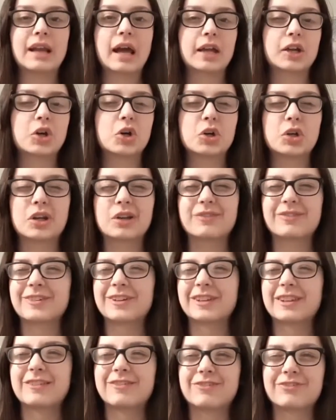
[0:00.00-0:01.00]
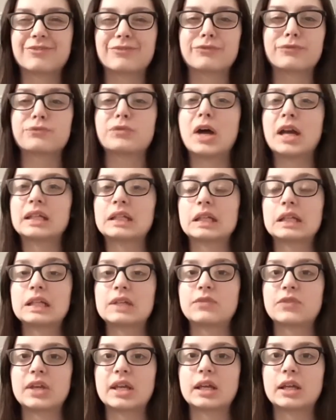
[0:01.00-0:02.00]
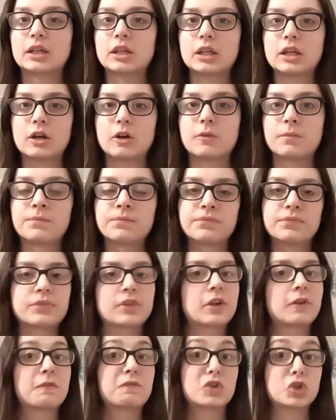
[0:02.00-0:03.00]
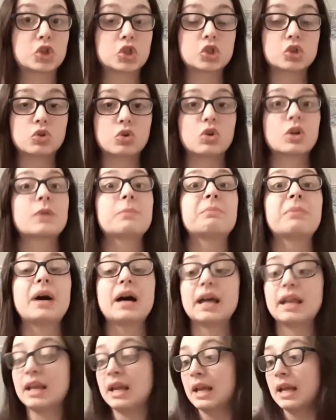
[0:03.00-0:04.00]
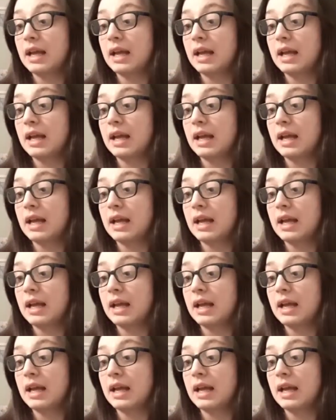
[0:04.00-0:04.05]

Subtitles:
I couldn't really find anything, for sure, but